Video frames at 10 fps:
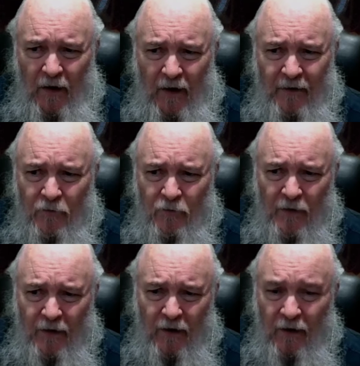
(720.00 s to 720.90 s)
I
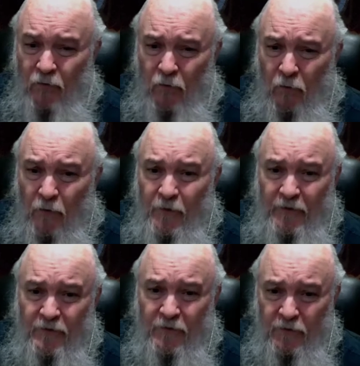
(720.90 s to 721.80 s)
only ever
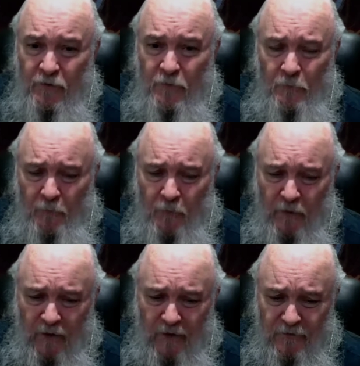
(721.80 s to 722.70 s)
wanted to do
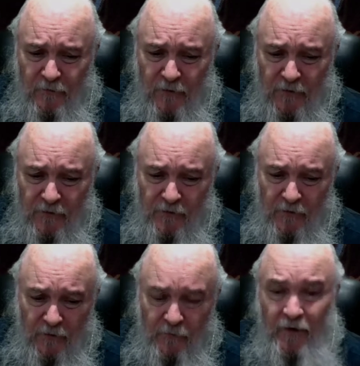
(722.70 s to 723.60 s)
as a minister
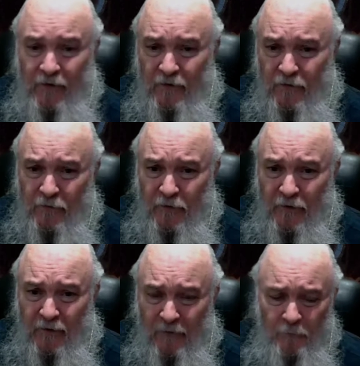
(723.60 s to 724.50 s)
in the pagan
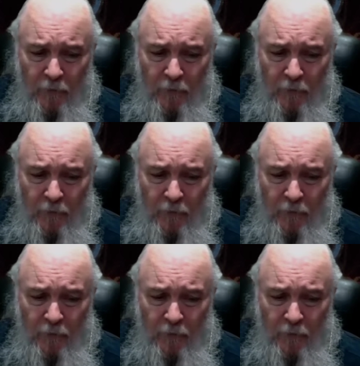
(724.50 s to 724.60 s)
community